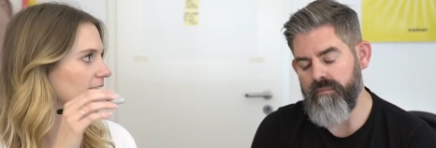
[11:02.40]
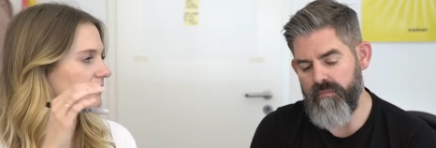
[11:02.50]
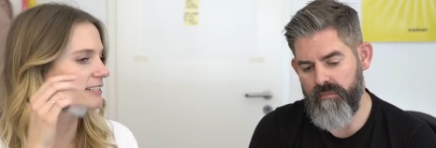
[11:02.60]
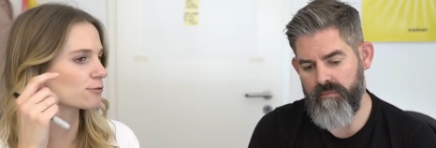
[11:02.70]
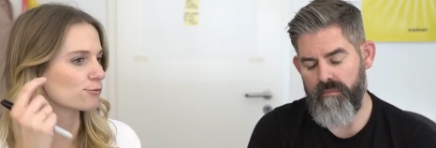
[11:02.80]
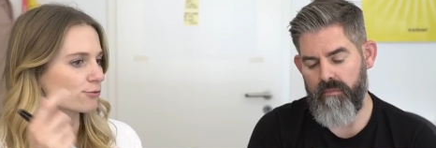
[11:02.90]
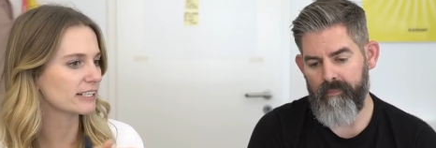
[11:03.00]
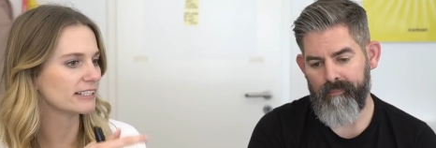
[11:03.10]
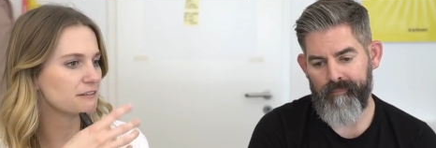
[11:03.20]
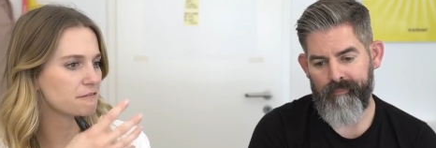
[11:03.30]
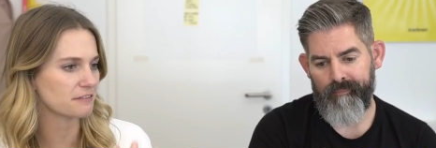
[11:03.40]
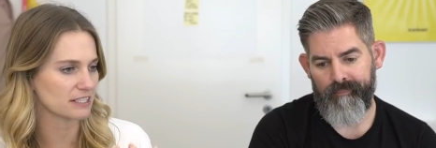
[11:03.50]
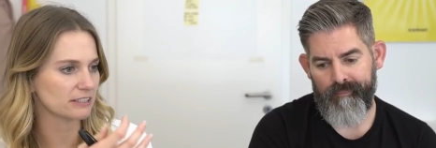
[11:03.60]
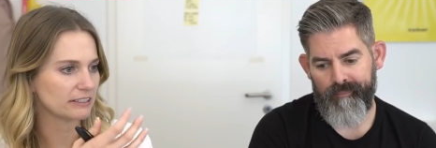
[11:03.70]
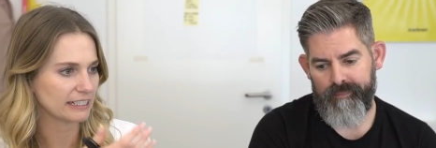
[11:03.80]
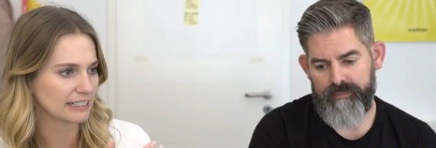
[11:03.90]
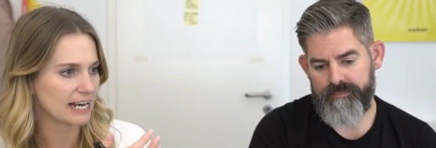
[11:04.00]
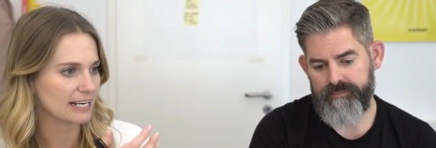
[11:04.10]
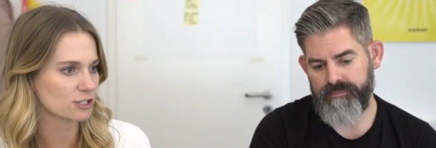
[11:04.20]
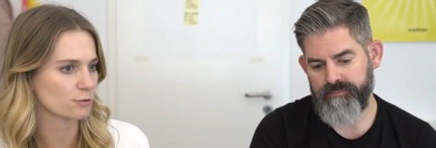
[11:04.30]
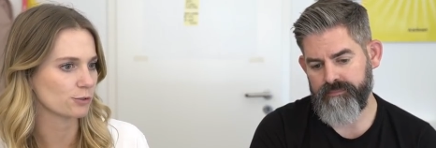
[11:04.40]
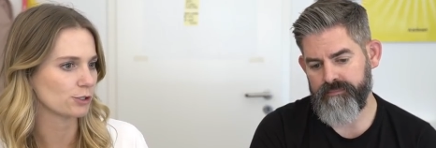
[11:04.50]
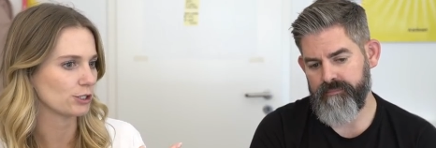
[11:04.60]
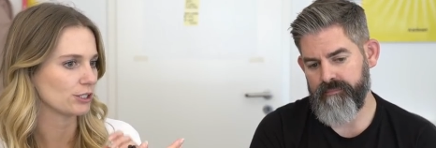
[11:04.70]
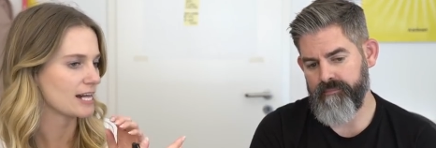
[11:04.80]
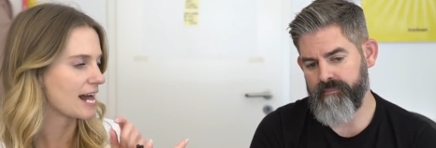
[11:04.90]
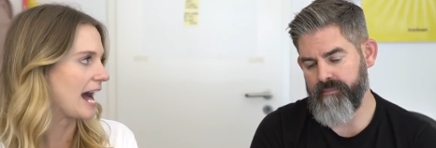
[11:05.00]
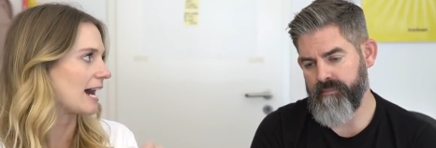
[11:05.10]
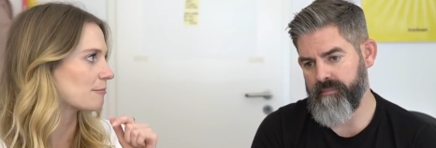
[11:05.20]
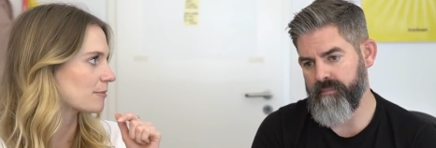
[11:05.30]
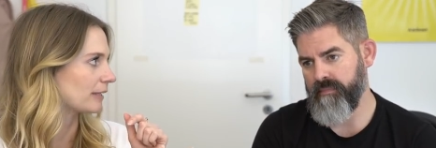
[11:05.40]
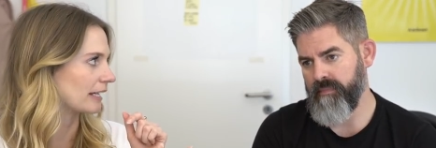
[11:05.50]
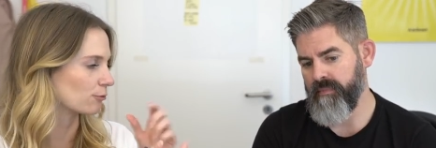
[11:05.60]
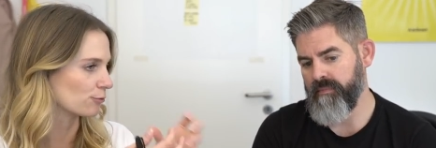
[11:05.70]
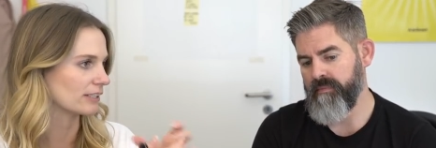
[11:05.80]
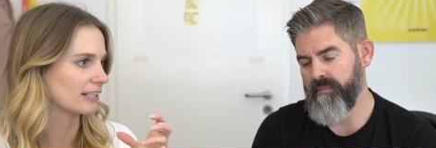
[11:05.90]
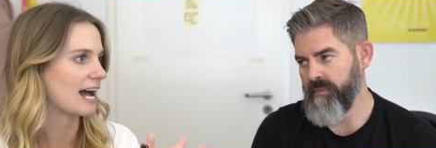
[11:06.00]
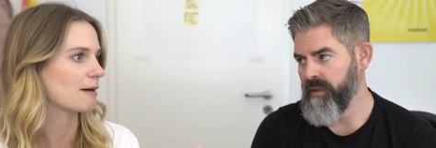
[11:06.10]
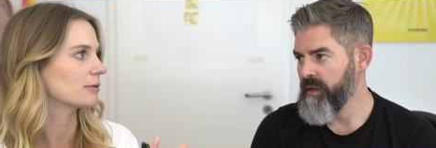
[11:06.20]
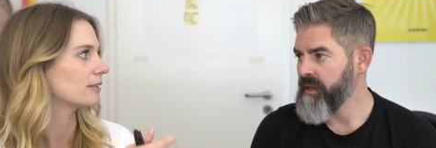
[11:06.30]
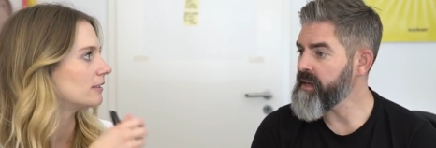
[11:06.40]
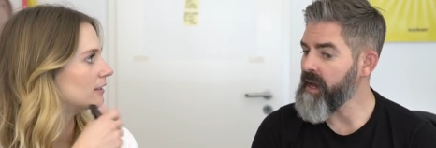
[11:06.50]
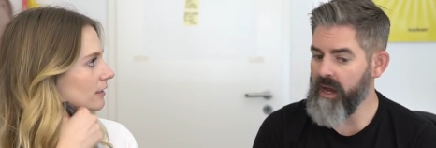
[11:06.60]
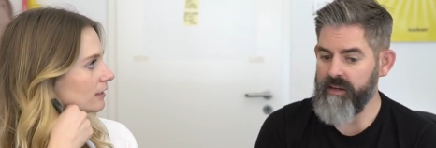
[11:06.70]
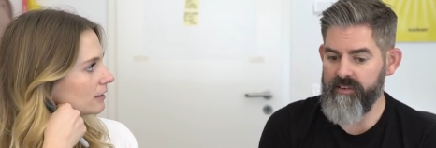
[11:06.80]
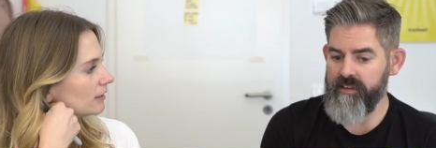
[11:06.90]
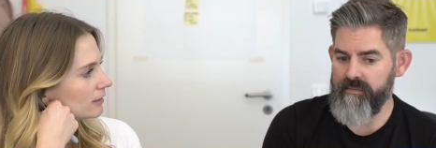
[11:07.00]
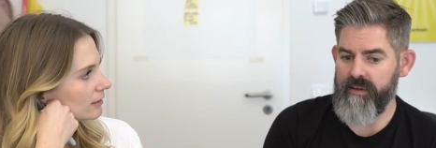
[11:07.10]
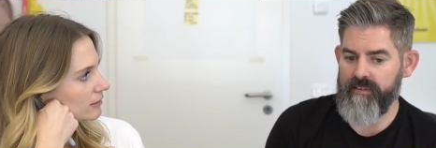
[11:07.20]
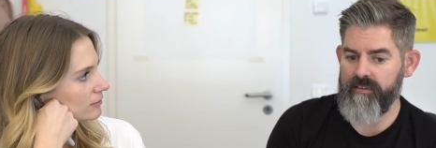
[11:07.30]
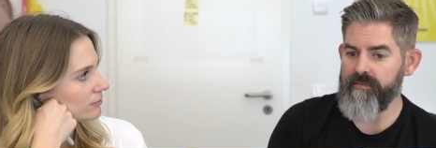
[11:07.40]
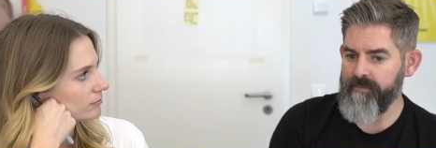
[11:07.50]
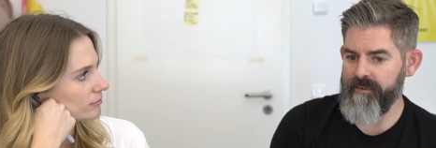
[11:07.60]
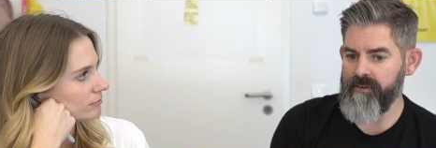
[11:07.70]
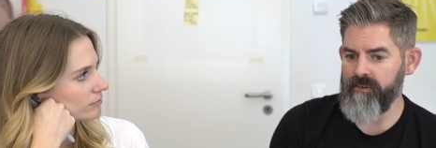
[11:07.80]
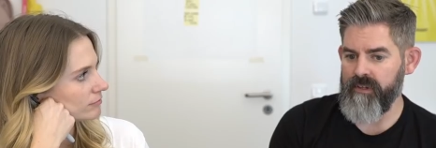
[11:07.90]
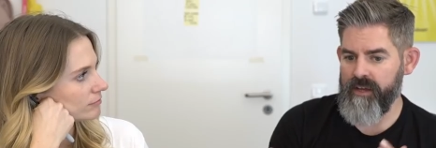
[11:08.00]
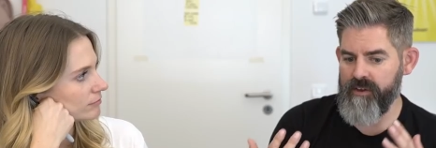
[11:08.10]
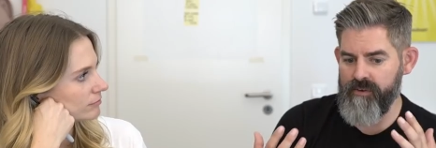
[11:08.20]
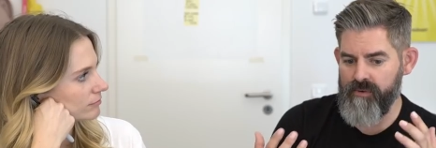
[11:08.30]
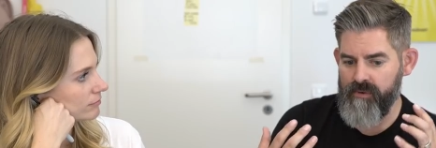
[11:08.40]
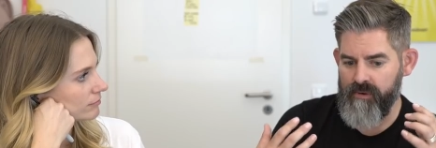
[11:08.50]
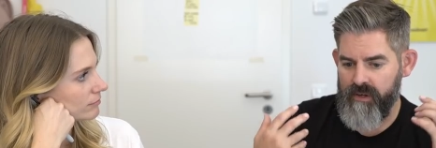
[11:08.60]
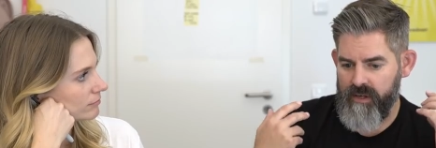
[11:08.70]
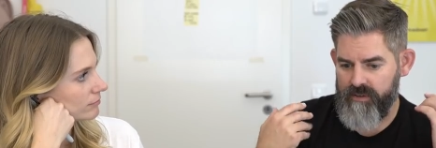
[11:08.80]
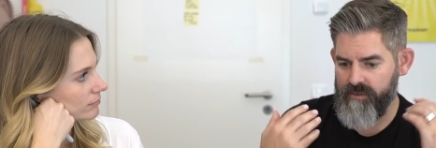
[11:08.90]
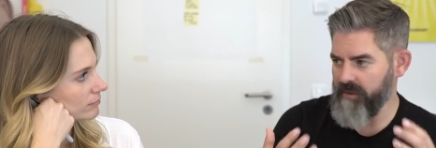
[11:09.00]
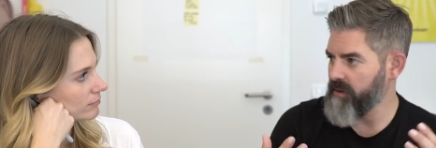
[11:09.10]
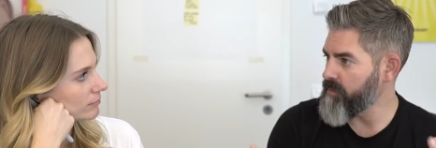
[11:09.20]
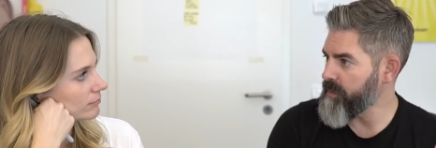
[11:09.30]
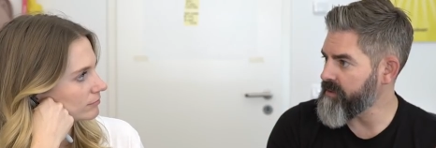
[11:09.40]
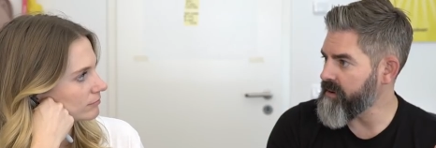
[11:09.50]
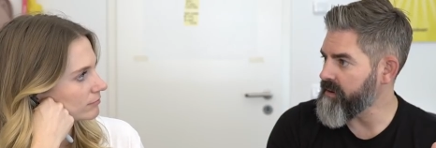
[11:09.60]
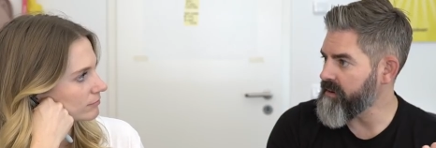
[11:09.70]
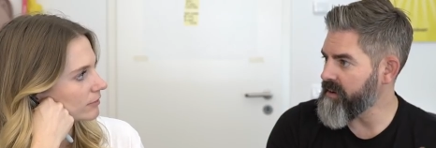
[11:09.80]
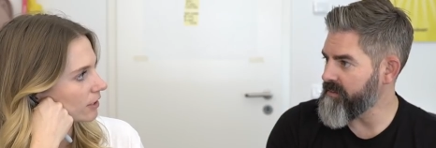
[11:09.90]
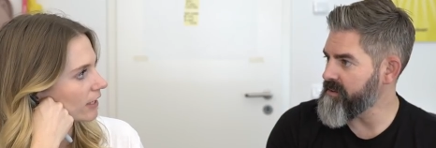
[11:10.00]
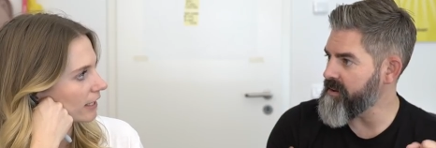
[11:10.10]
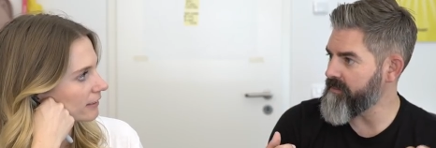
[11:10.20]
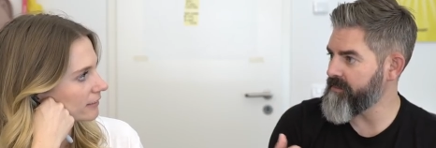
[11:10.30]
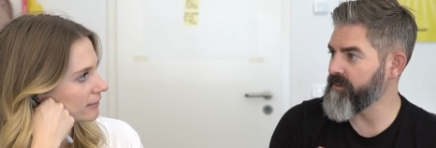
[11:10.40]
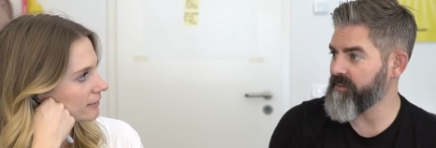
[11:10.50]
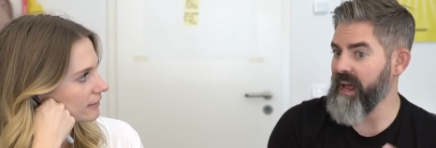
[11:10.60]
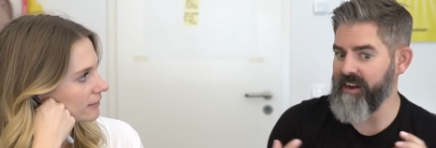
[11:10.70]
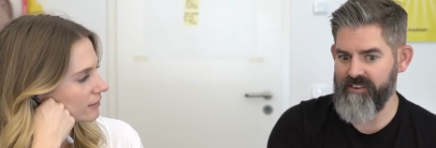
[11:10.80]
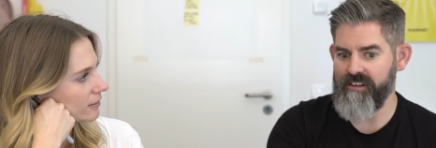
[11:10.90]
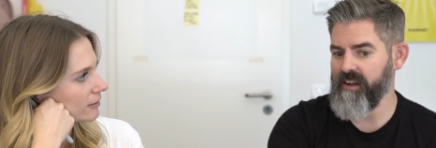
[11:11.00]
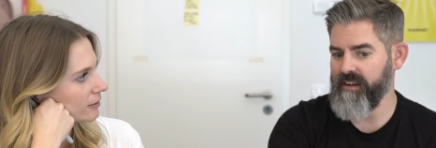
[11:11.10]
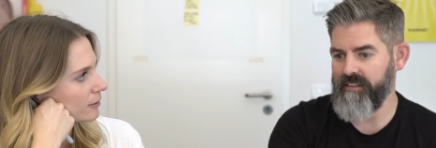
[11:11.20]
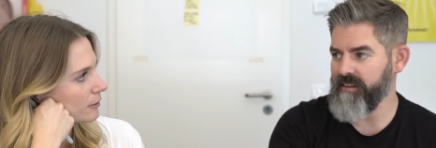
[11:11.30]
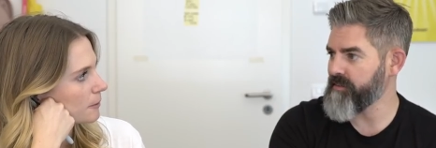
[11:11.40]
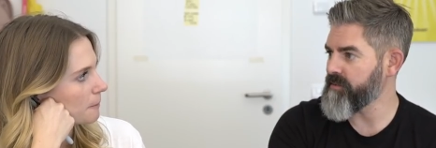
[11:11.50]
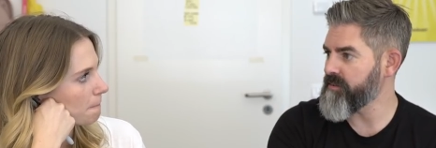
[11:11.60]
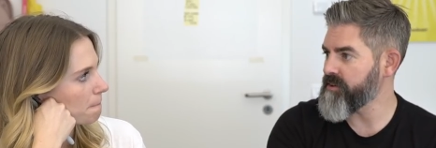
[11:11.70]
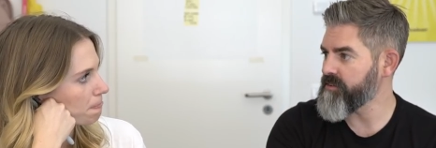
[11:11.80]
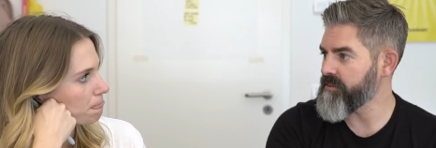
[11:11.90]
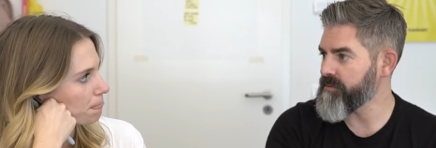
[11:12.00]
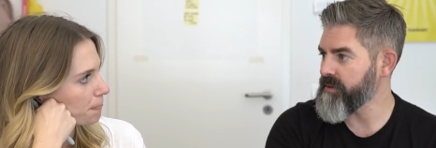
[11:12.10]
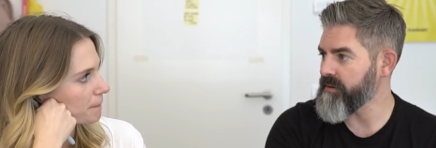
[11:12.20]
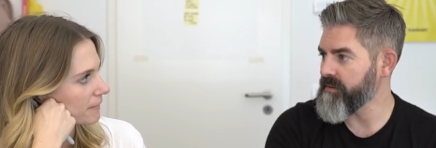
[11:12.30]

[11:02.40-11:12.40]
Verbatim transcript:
Speaker 1: like does it really feel like an actual app like a real app
Speaker 2: yeah actually it doesn't feel like you're you, on a website it, okay. it feels like actually like the desktop version as well